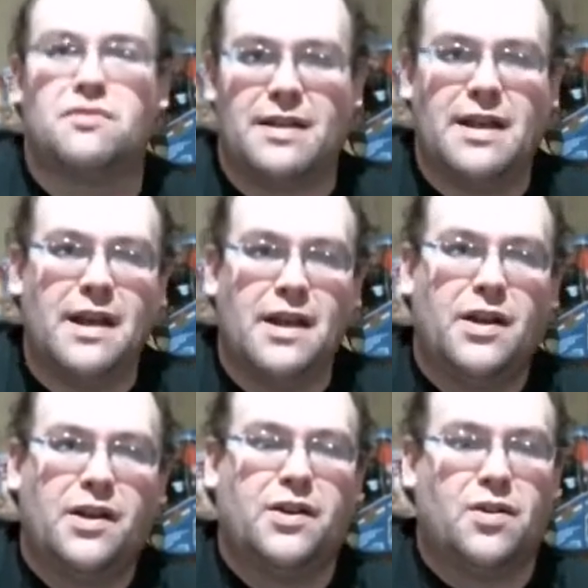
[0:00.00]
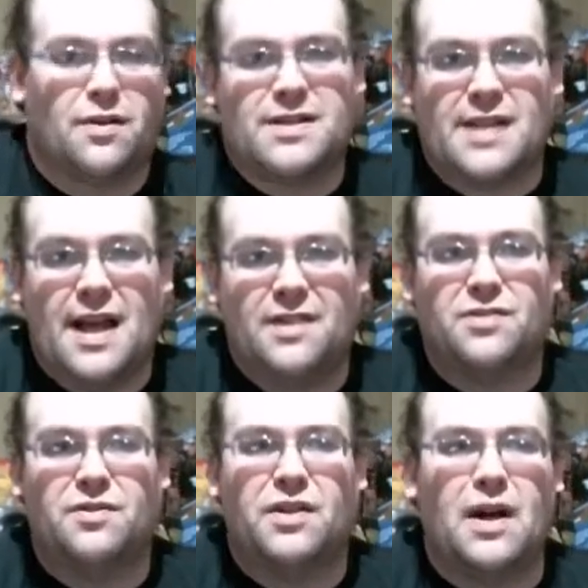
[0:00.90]
and Curtis
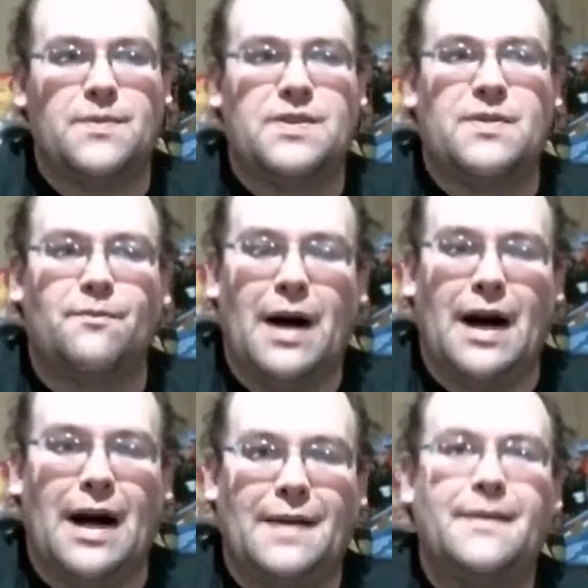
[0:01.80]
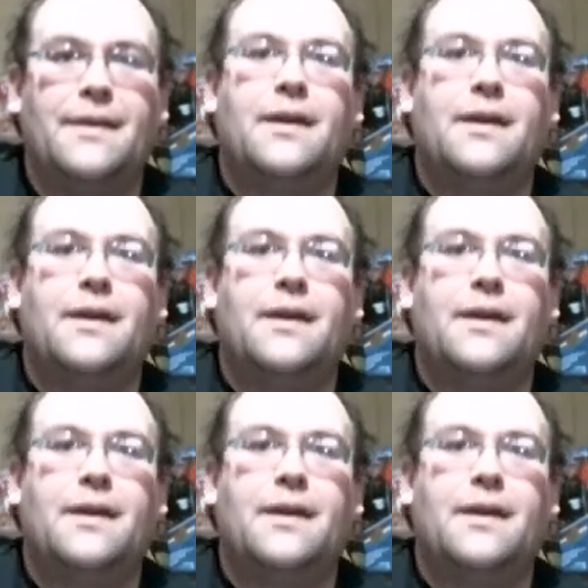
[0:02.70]
Axel come to mind.